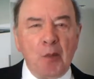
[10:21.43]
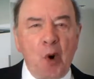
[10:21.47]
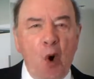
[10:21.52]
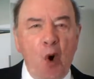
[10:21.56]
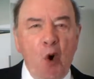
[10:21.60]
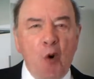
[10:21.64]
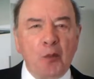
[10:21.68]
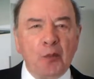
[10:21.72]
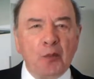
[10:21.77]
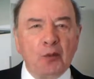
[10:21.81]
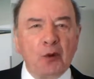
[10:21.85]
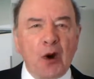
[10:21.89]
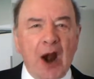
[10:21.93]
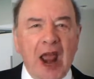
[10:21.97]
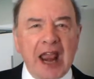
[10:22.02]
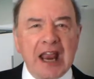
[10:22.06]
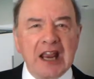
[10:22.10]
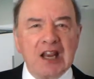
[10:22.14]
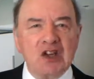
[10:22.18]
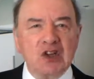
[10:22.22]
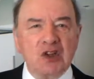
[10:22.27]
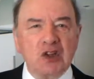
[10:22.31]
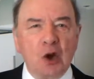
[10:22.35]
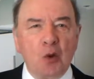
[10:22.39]
Paul
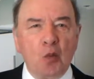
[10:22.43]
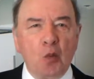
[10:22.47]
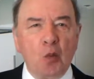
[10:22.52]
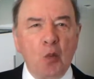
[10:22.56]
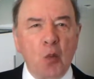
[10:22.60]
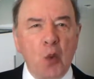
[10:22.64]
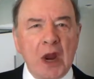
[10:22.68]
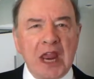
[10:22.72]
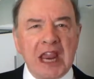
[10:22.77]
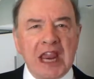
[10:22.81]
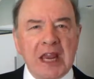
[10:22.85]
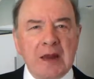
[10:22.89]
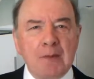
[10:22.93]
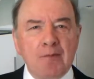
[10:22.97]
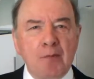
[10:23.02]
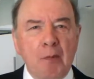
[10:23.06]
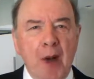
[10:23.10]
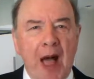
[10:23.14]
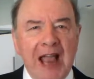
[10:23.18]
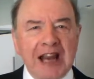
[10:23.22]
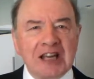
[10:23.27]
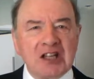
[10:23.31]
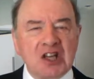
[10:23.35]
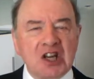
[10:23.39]
prays that we
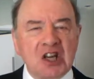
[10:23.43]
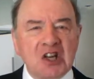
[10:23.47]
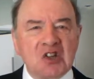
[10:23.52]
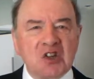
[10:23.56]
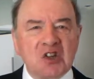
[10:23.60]
might